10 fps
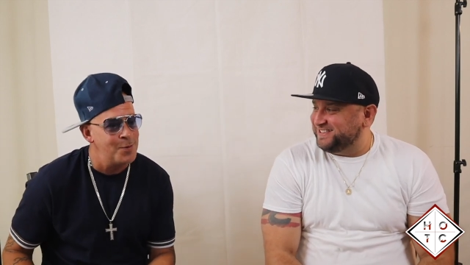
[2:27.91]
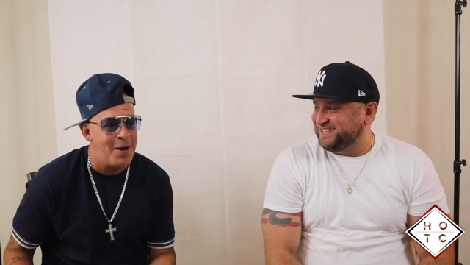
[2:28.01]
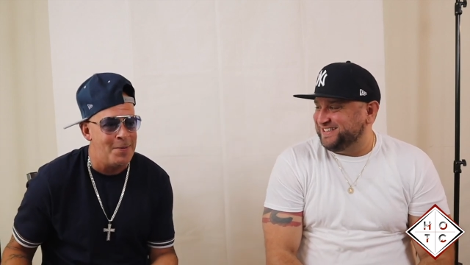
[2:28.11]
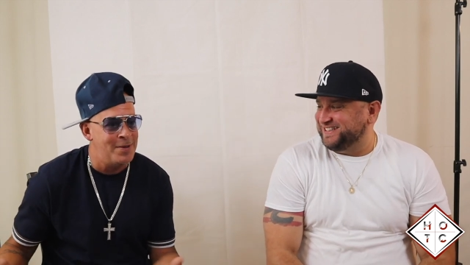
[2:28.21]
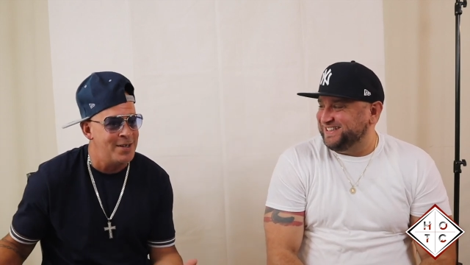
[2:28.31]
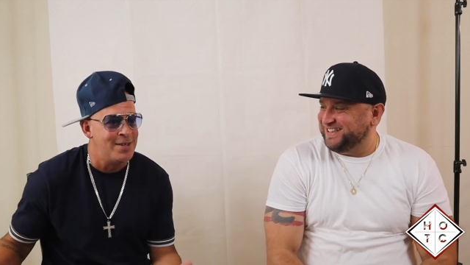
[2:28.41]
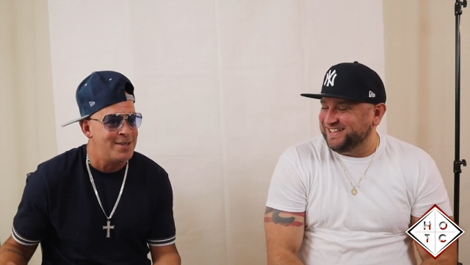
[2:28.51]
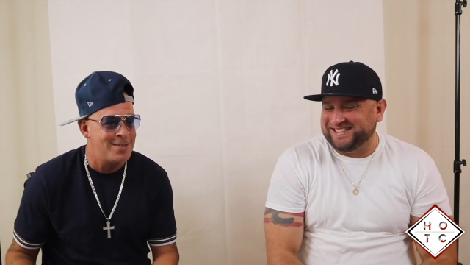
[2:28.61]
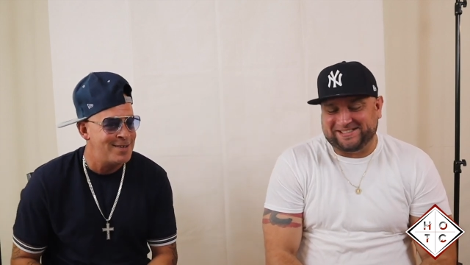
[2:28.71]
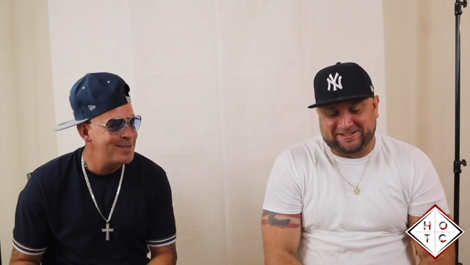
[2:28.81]
Speaker 1: is why I be
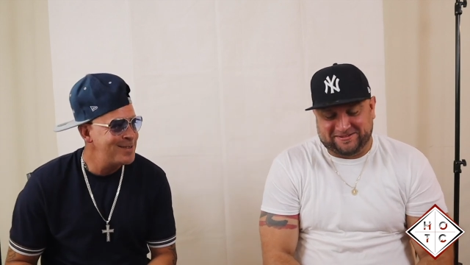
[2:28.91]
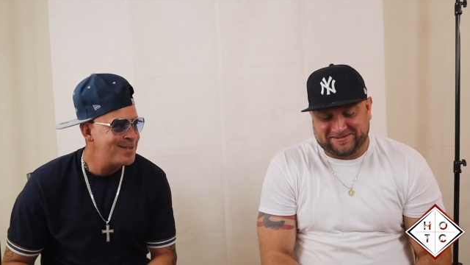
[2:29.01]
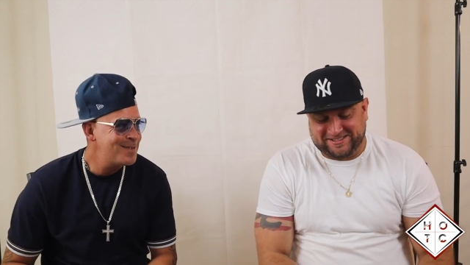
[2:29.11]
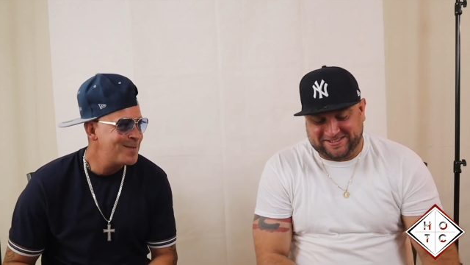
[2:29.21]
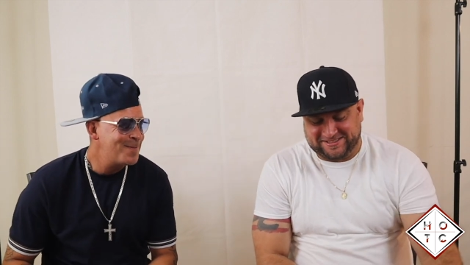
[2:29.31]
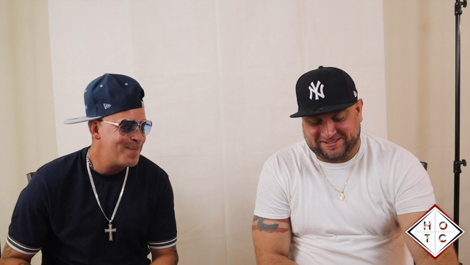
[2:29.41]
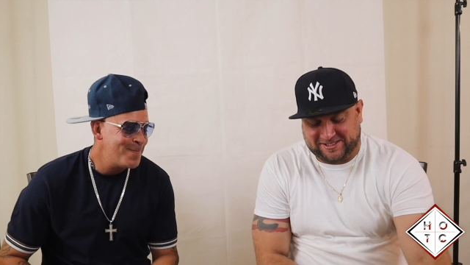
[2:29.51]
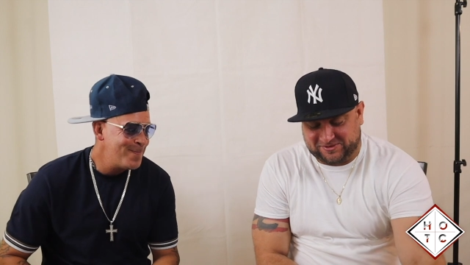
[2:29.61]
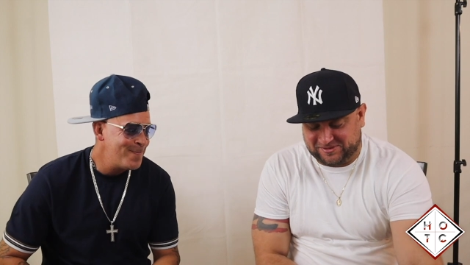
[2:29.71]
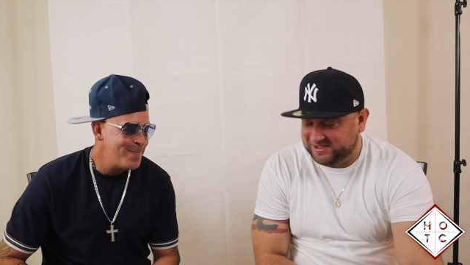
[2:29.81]
yelling.
Speaker 2: You know what I mean?
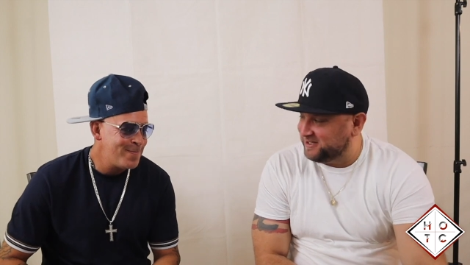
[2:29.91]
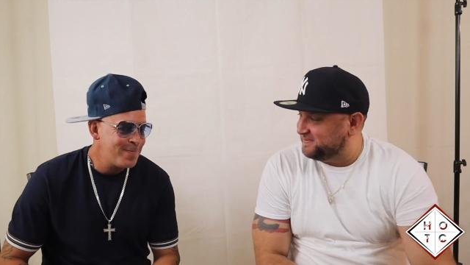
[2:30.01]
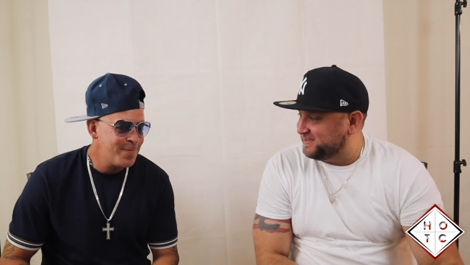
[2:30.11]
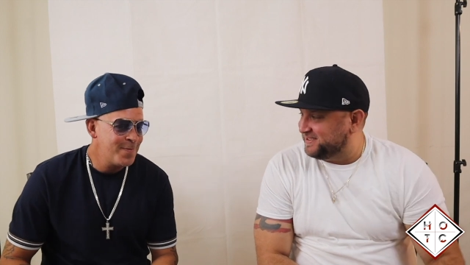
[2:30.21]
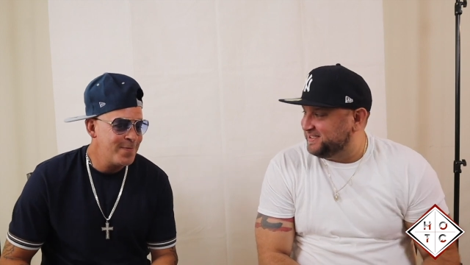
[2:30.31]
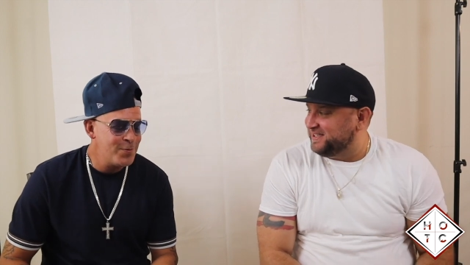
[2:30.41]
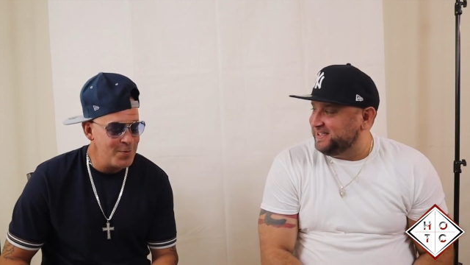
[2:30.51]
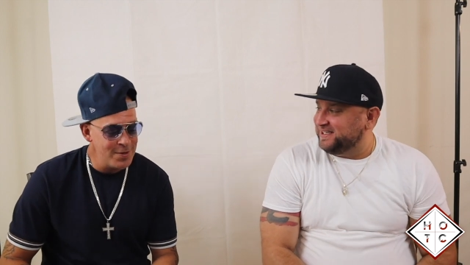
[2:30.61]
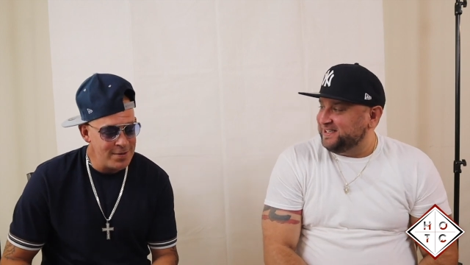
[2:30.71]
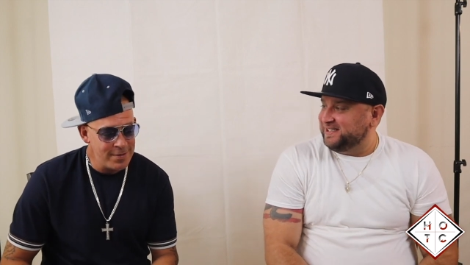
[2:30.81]
That's what's up, man.
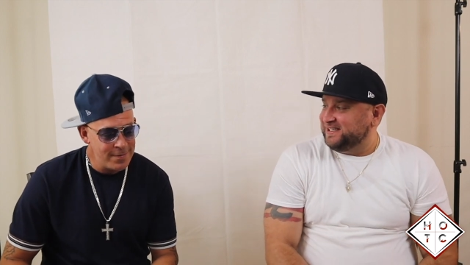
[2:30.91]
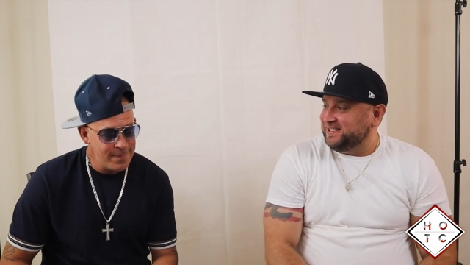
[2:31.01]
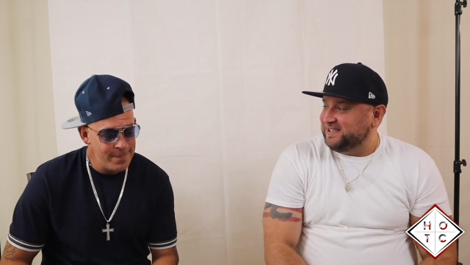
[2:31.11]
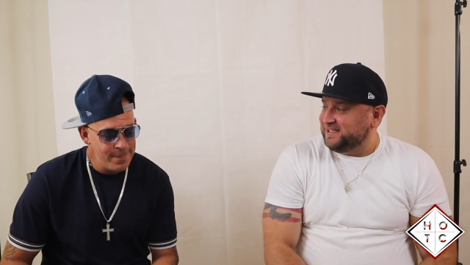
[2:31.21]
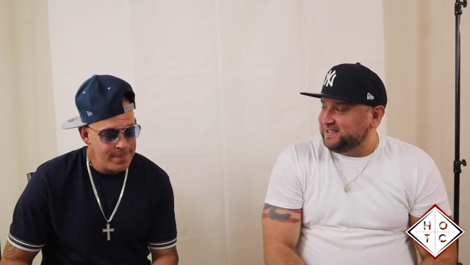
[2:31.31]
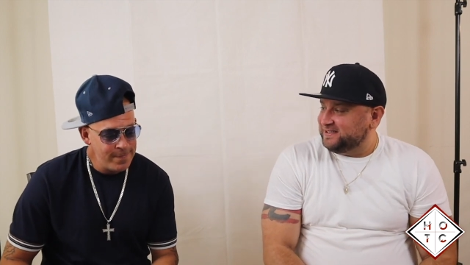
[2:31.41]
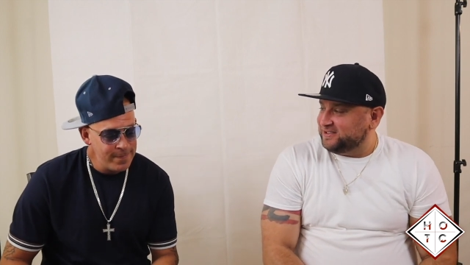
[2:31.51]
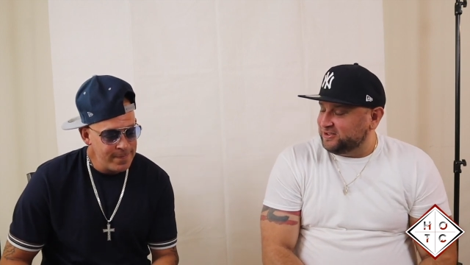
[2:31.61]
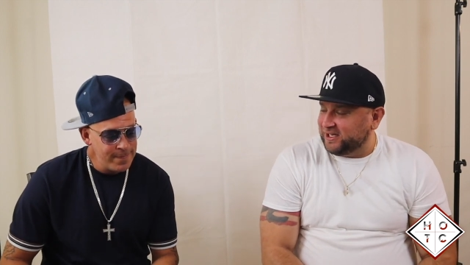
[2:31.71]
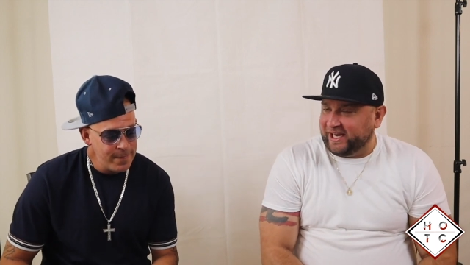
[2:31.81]
Speaker 1: For real.
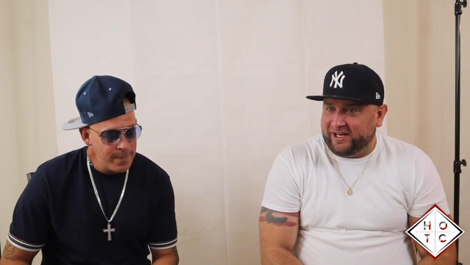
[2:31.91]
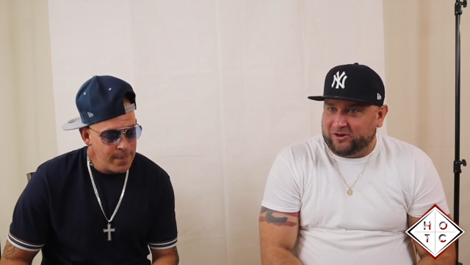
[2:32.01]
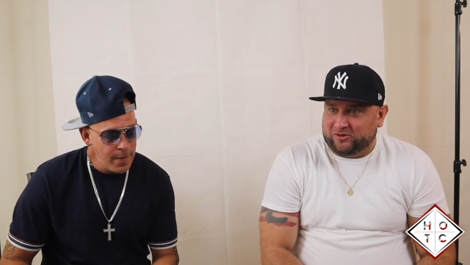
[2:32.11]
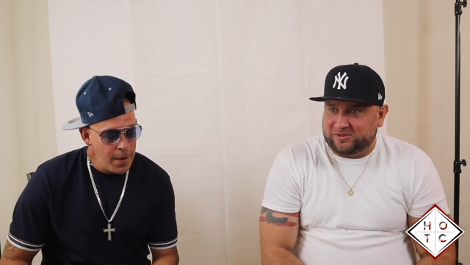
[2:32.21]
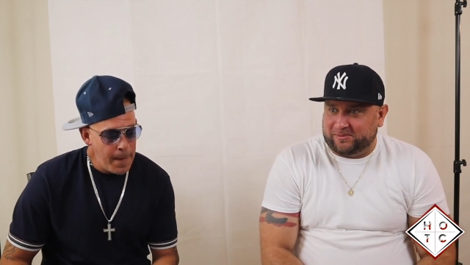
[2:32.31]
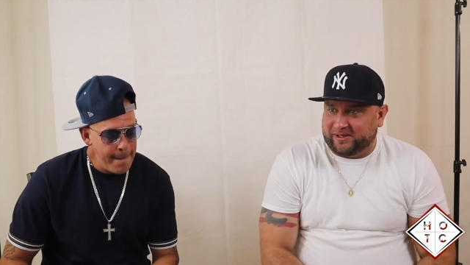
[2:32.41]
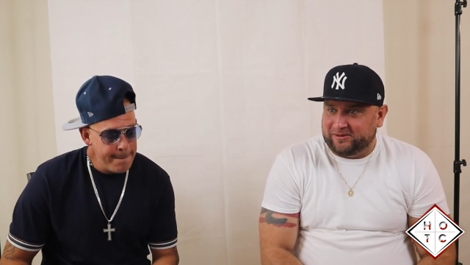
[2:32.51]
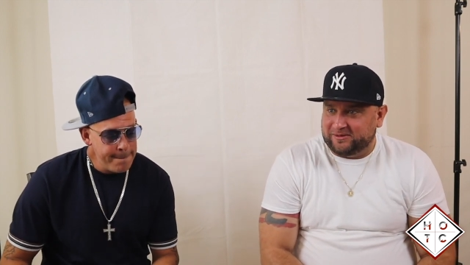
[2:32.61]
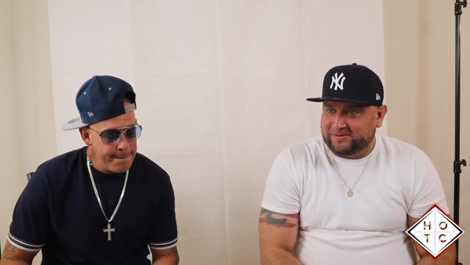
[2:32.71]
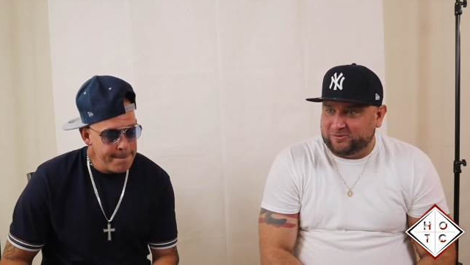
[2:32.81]
Speaker 2: So Delaney Homes, I
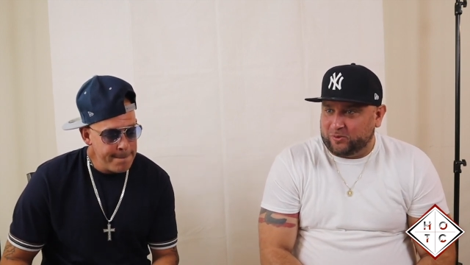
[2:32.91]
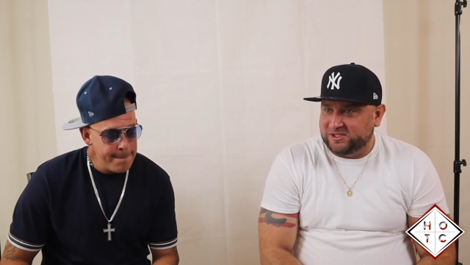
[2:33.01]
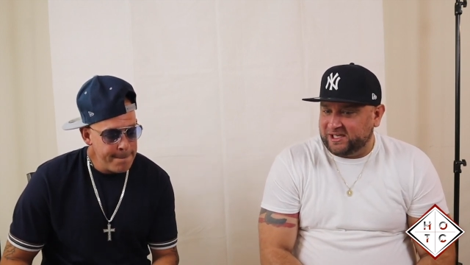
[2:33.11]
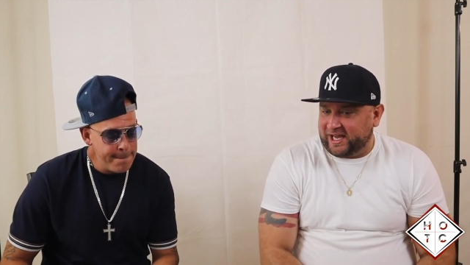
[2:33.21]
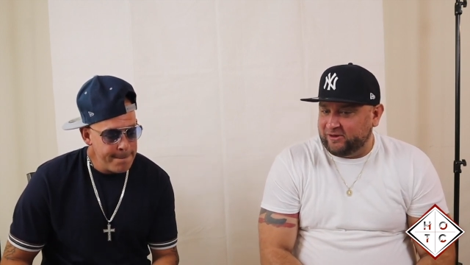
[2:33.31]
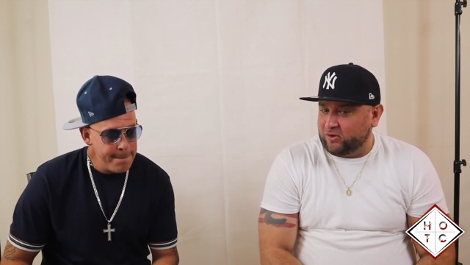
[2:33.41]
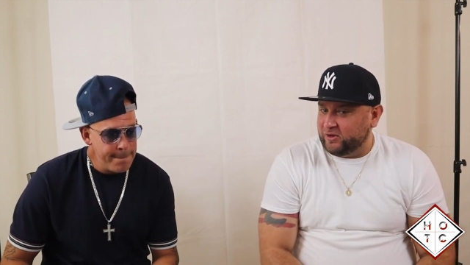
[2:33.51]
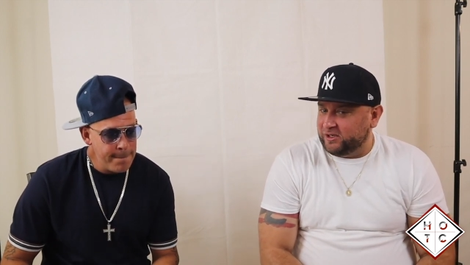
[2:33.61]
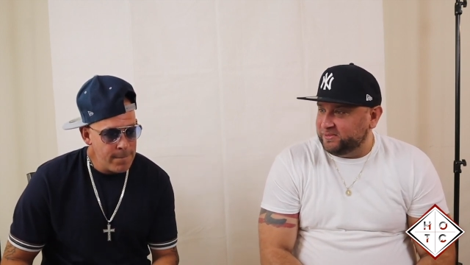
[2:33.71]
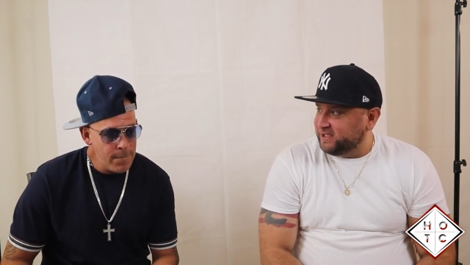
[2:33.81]
mean, what was it like
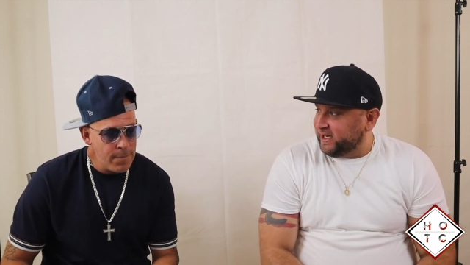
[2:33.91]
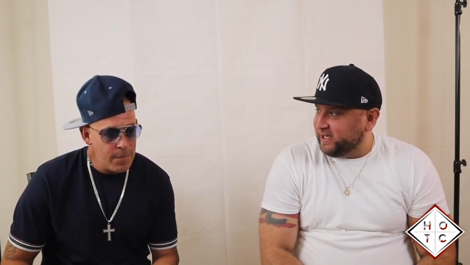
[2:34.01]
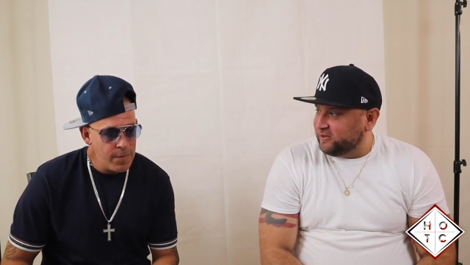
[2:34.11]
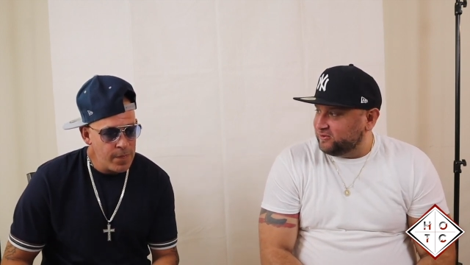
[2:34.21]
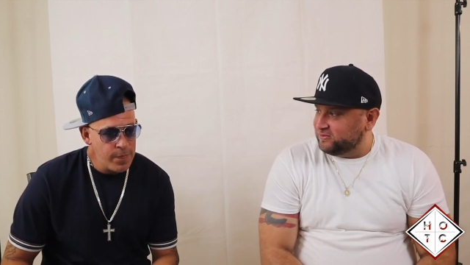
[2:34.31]
growing up in Delaney